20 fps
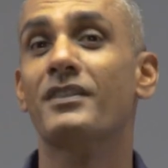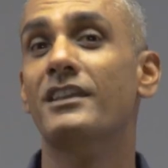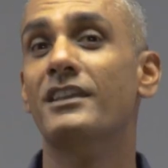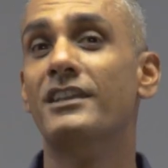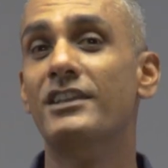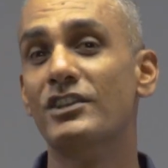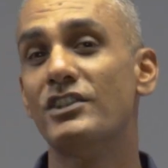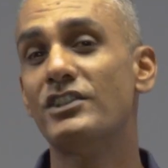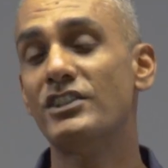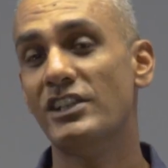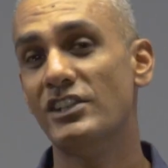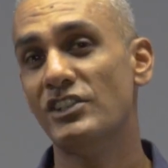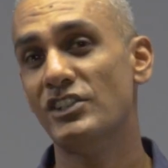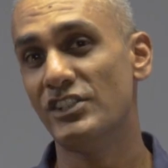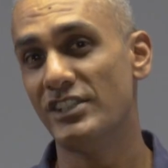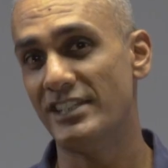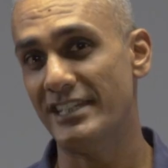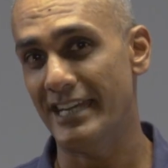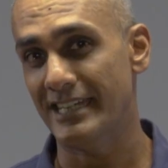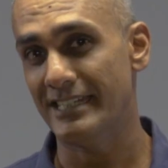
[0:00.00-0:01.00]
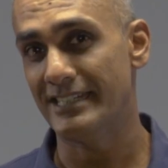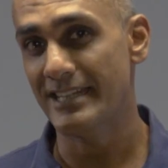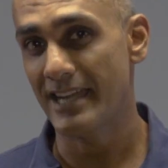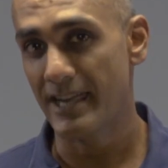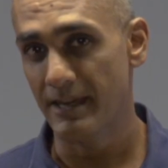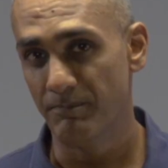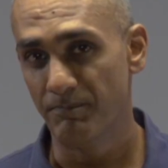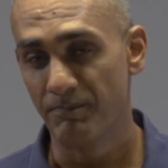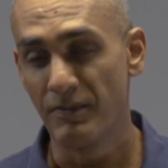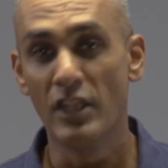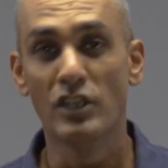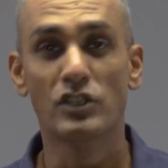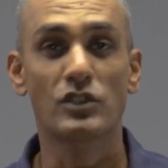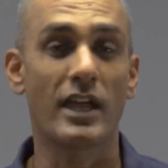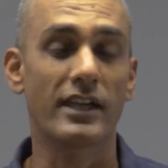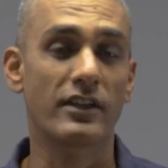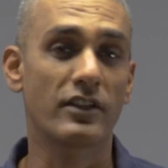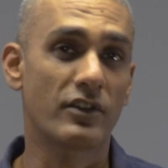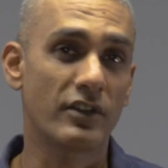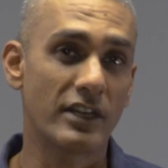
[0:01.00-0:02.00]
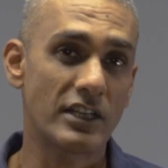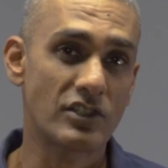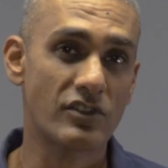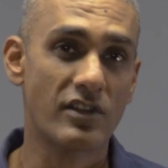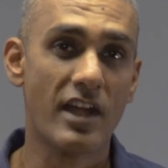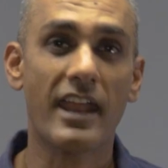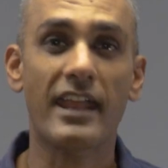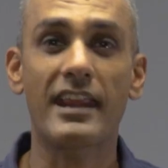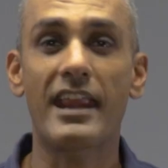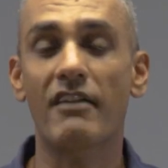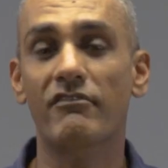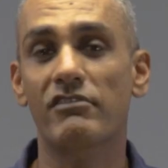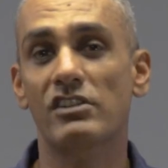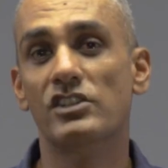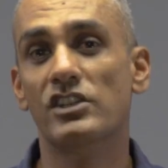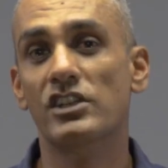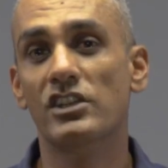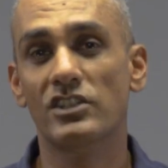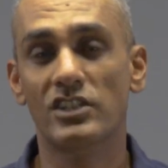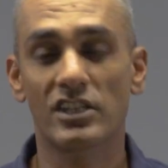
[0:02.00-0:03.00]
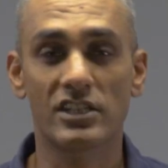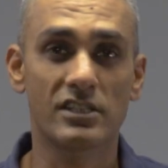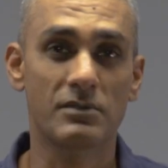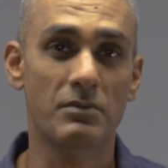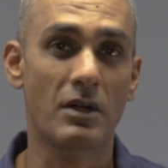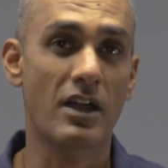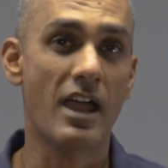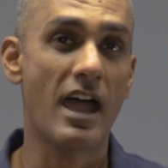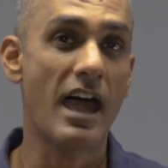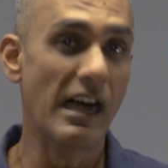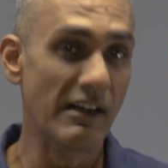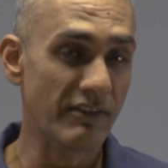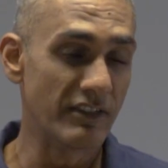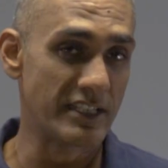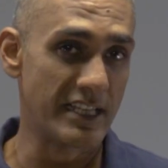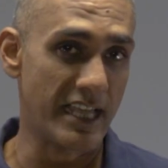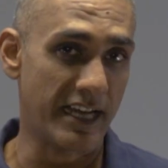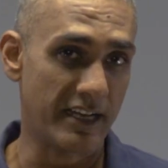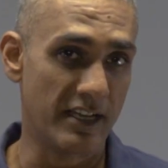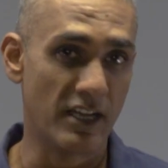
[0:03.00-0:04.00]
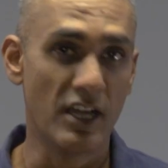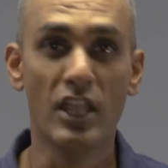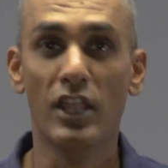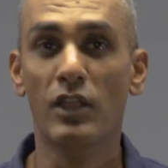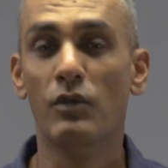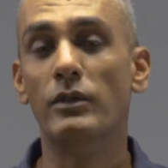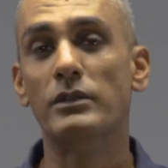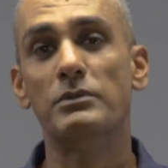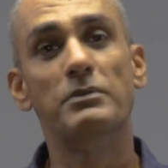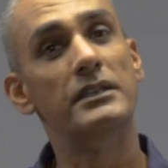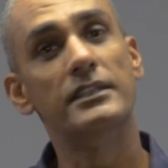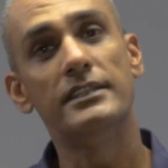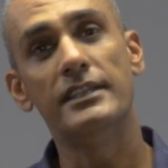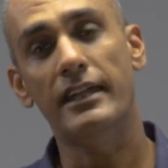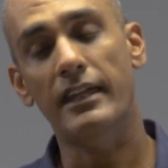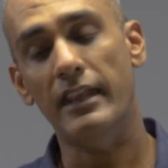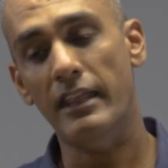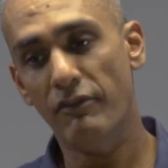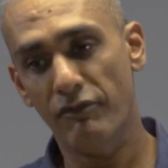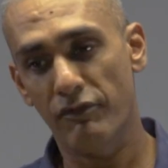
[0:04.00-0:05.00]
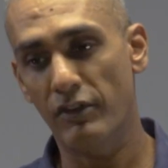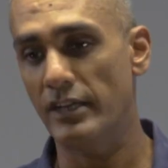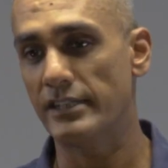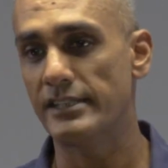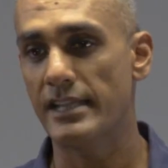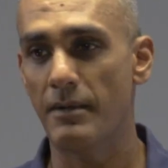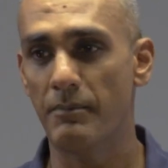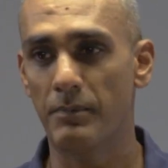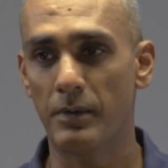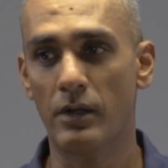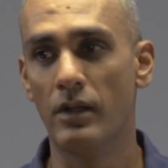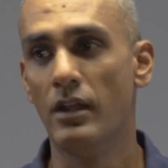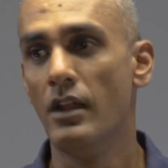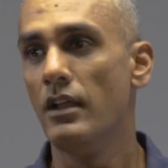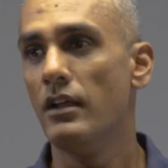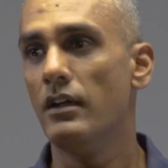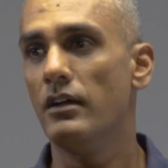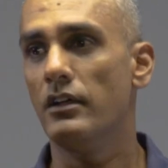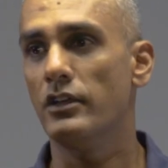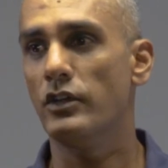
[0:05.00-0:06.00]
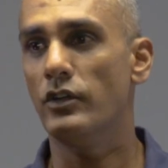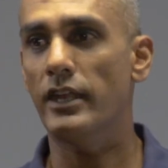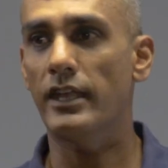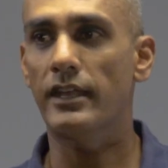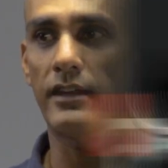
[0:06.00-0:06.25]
gear changes take time. So at a racetrack, an average gear change is about half a second, which means that if, for example, you take